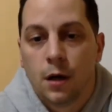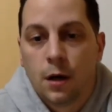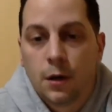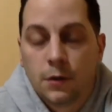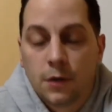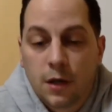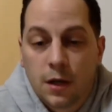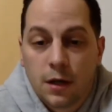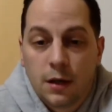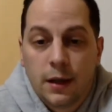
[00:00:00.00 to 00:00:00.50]

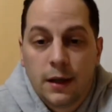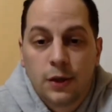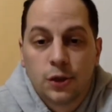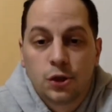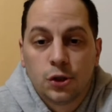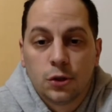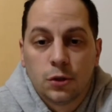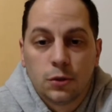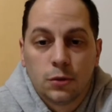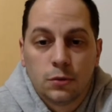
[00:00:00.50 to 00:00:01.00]
the
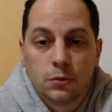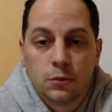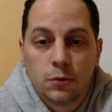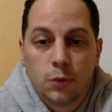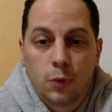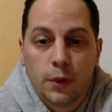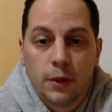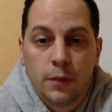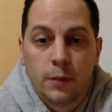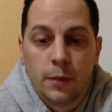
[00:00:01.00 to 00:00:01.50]
collection
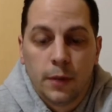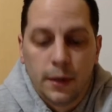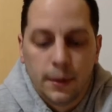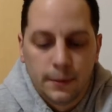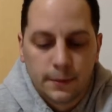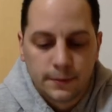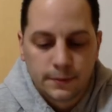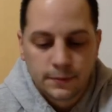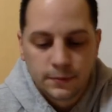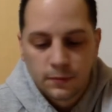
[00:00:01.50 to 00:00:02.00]
quite a bit.
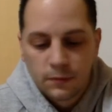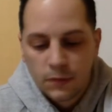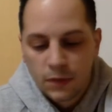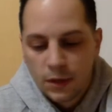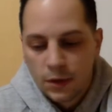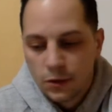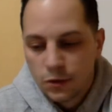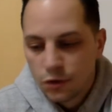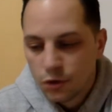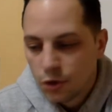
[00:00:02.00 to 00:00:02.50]

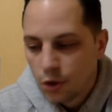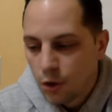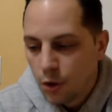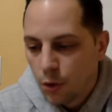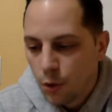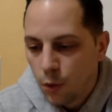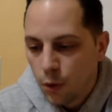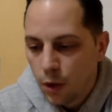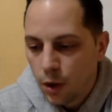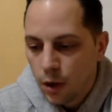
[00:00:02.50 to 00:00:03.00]

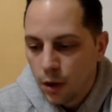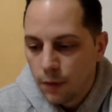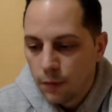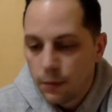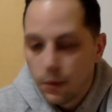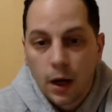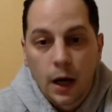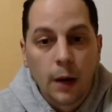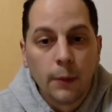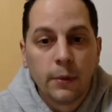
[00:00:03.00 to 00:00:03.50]
So
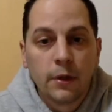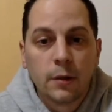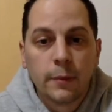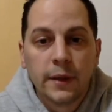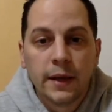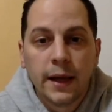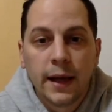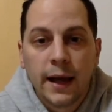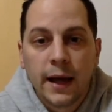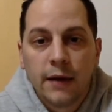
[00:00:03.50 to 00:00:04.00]
I'm going to
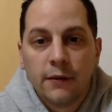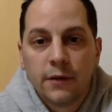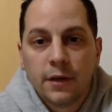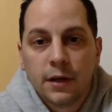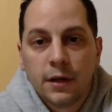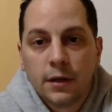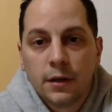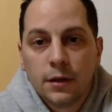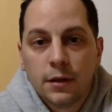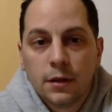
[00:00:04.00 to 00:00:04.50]
be
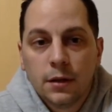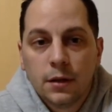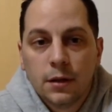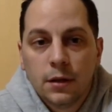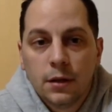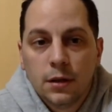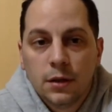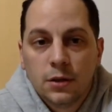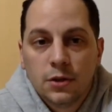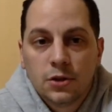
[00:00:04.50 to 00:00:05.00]
having
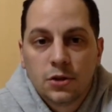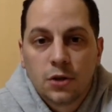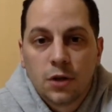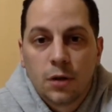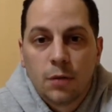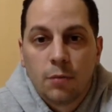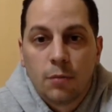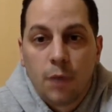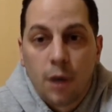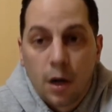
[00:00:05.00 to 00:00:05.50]

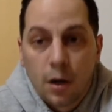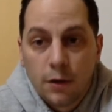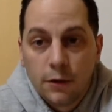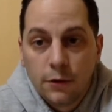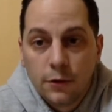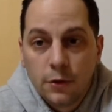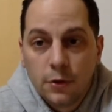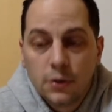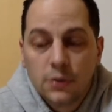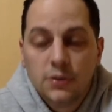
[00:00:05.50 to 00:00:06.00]
some
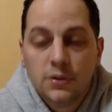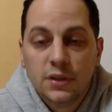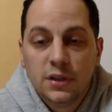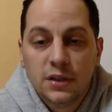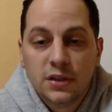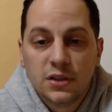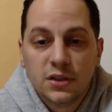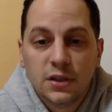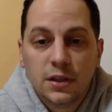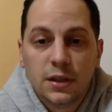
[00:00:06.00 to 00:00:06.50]
Marvel,
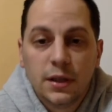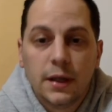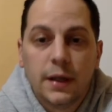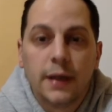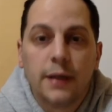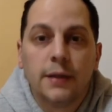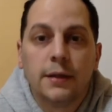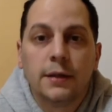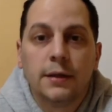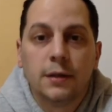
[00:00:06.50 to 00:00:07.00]
DC,
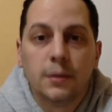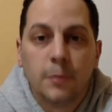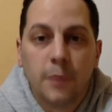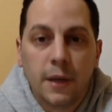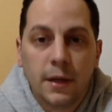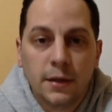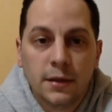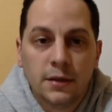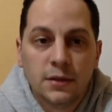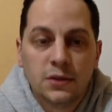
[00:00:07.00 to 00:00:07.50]
and
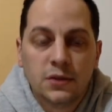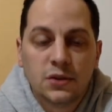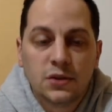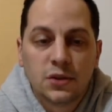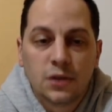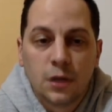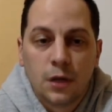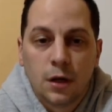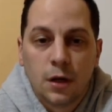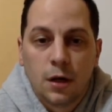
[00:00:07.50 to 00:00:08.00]

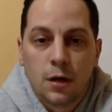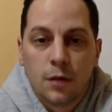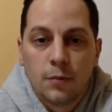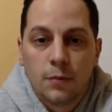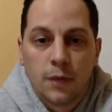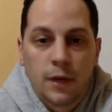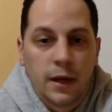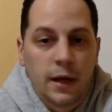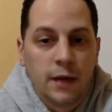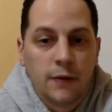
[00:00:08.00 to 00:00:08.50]
Independence.
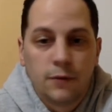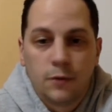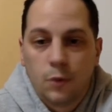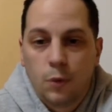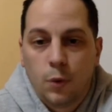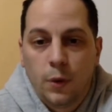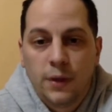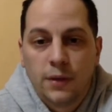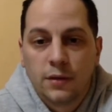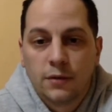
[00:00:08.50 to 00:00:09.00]
I have
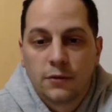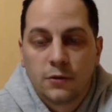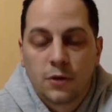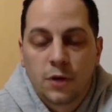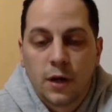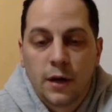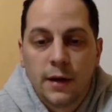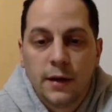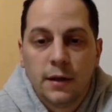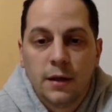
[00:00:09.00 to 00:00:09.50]
quite the
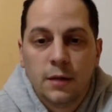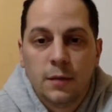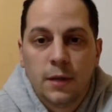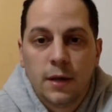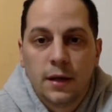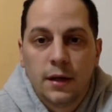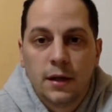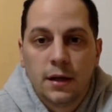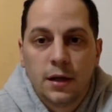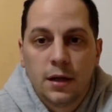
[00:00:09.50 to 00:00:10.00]
variety in
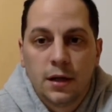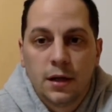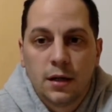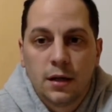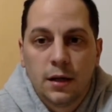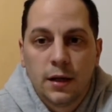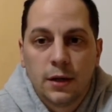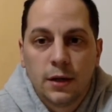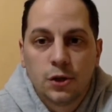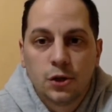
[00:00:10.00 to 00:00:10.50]
my
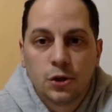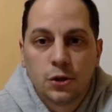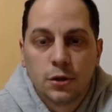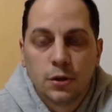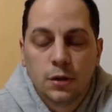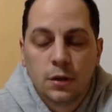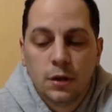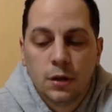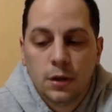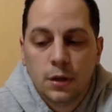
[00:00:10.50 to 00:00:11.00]
collection,
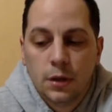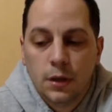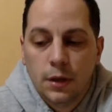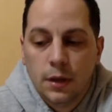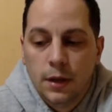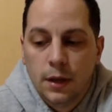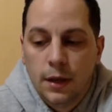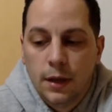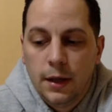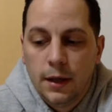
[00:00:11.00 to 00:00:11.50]

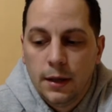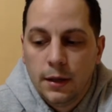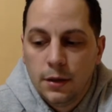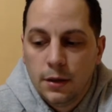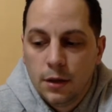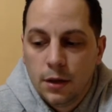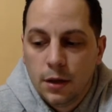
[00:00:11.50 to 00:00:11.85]
and